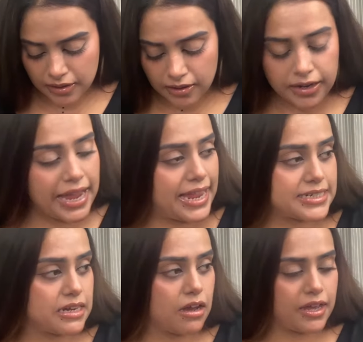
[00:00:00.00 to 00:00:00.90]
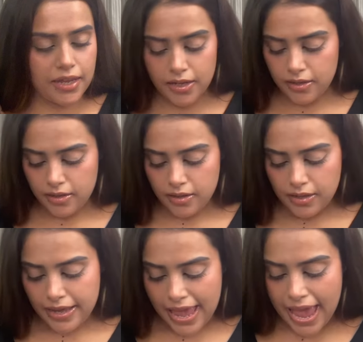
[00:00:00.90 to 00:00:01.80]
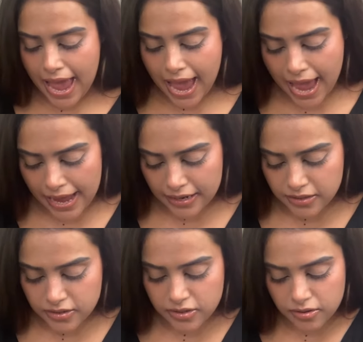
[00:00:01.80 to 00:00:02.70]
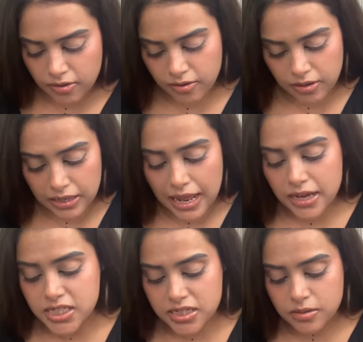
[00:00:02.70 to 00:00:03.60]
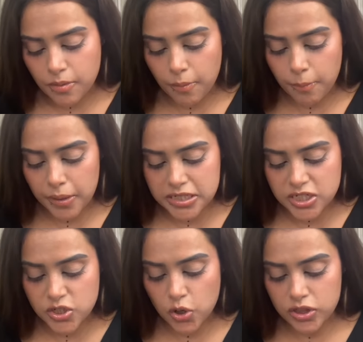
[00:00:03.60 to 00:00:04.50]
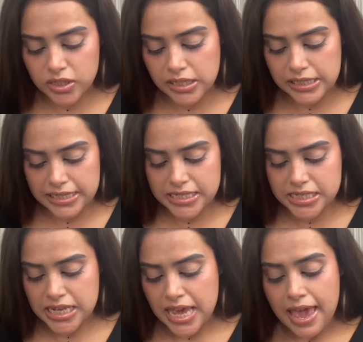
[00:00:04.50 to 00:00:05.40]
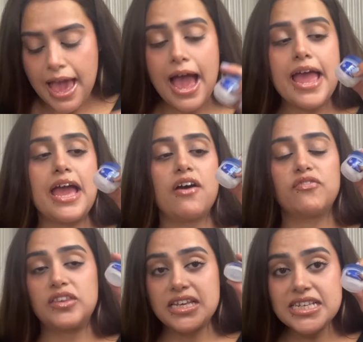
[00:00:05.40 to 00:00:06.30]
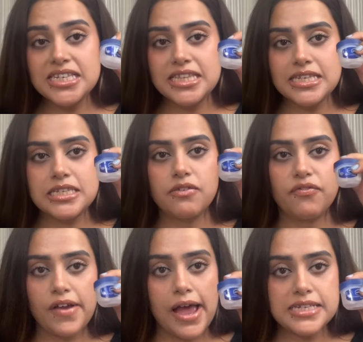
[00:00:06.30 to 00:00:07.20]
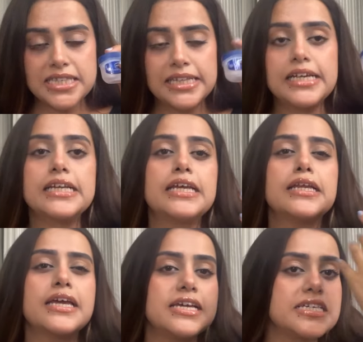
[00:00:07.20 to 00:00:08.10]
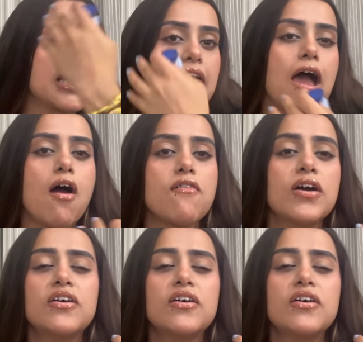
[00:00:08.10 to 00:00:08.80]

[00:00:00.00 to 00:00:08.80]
A rubber band, that's a must have for like every girl. You can't do without a hair tie. A little bottle of Vaseline.